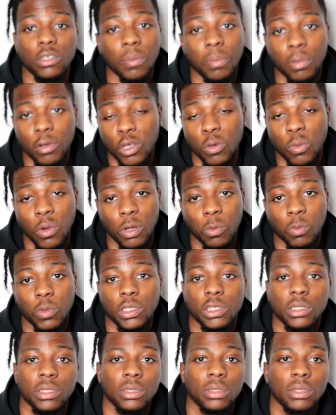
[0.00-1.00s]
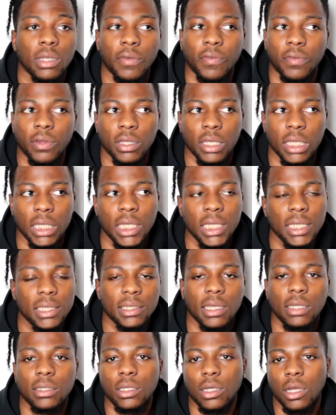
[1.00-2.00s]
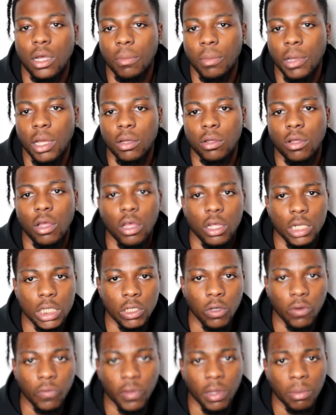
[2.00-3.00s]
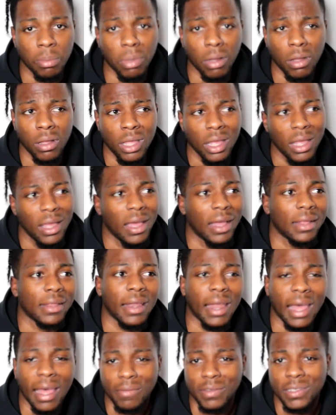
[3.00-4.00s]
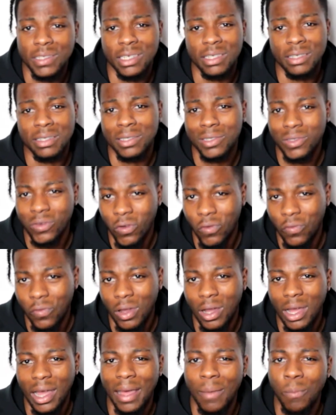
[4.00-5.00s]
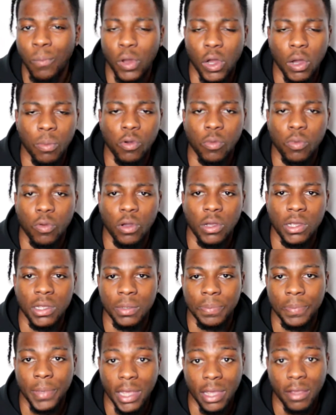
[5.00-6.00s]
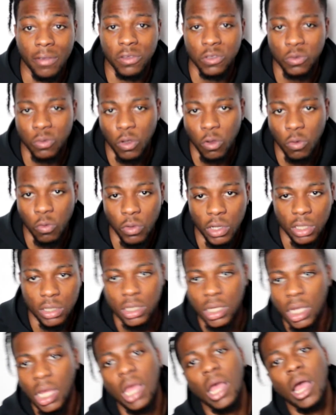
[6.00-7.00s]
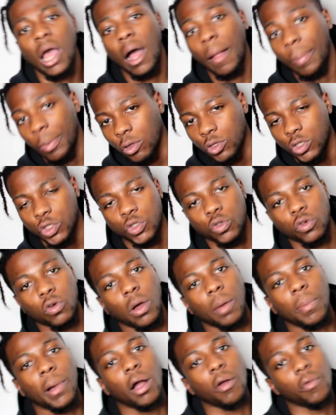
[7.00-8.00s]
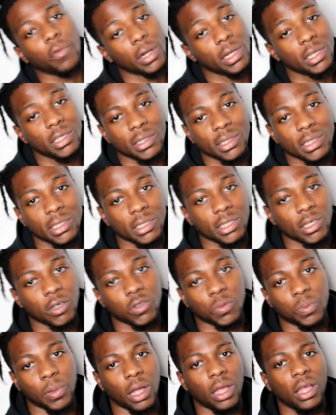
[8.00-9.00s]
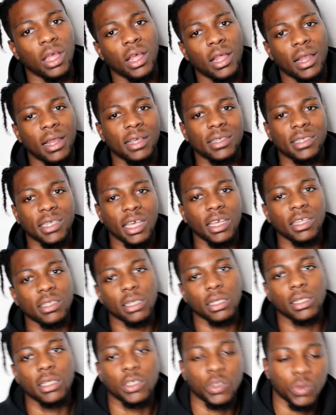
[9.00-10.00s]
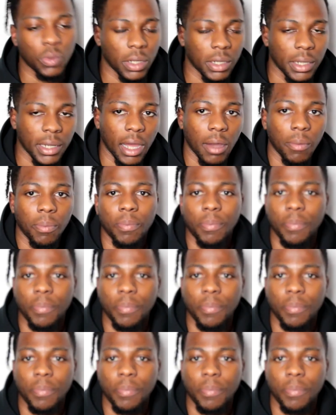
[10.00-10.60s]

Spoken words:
a blue one which is definitely set to come out early November, and then I have seen a silver and purple pair as well, which I'm not sure about release details. But let's get into this one now.